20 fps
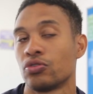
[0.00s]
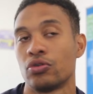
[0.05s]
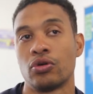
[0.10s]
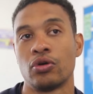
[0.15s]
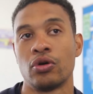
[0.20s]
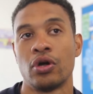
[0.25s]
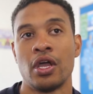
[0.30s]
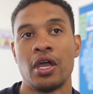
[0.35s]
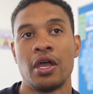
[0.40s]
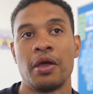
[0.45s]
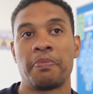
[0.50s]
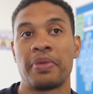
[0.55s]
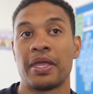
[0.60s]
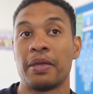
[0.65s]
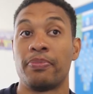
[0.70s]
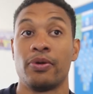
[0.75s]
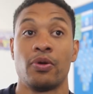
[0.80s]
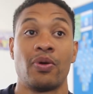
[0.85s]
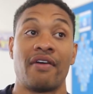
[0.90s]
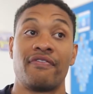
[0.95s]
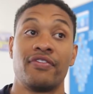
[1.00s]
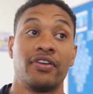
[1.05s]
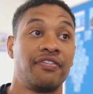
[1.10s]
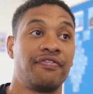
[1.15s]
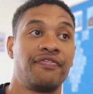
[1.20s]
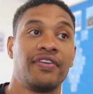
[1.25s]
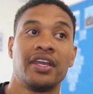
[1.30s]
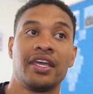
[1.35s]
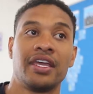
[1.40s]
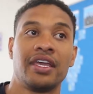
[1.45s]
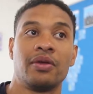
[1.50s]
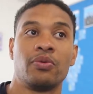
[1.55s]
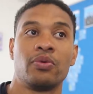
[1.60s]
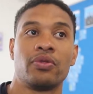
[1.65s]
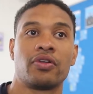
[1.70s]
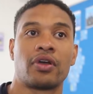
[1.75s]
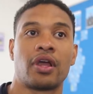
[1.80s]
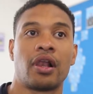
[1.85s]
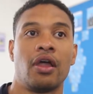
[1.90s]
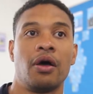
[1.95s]
or people who have an affinity
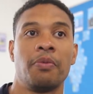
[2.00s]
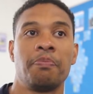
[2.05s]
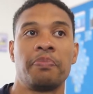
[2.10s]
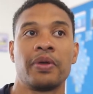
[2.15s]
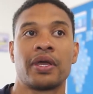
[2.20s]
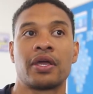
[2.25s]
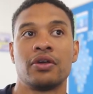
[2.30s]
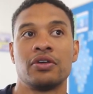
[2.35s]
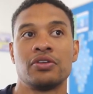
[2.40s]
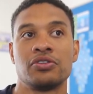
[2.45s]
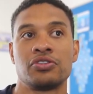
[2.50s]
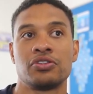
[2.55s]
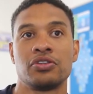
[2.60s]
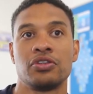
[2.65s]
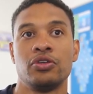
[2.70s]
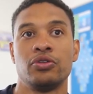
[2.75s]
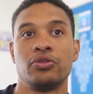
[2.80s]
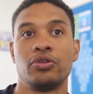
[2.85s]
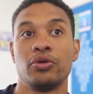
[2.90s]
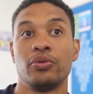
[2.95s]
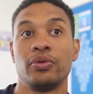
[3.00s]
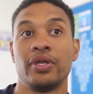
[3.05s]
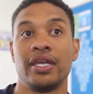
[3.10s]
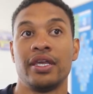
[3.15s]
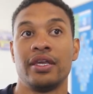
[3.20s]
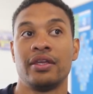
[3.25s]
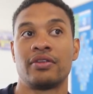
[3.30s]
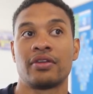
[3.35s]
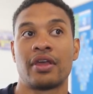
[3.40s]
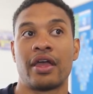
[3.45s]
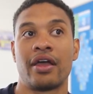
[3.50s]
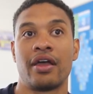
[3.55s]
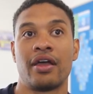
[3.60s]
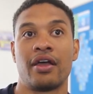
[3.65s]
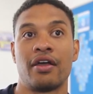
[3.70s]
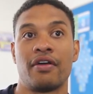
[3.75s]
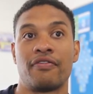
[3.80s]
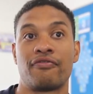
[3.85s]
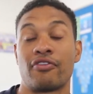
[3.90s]
with the club because you do need uh,